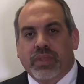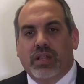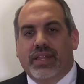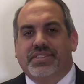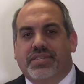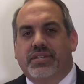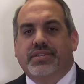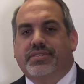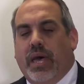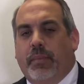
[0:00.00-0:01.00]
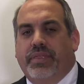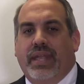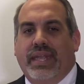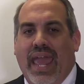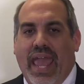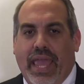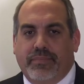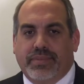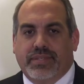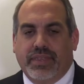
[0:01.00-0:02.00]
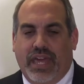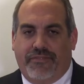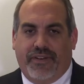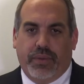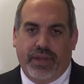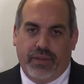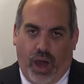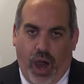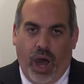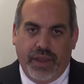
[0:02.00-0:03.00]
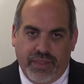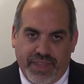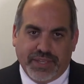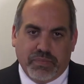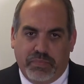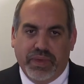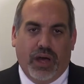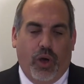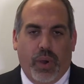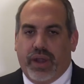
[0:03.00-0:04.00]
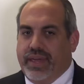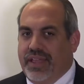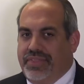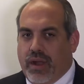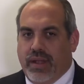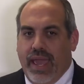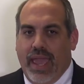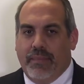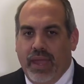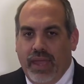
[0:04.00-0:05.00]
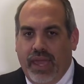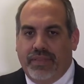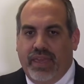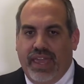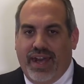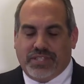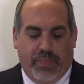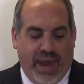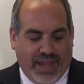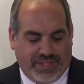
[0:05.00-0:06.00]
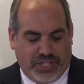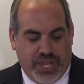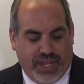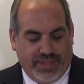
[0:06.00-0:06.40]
Listen to some of the names that voted on this bill. Wanted to get their name in the yes box, to check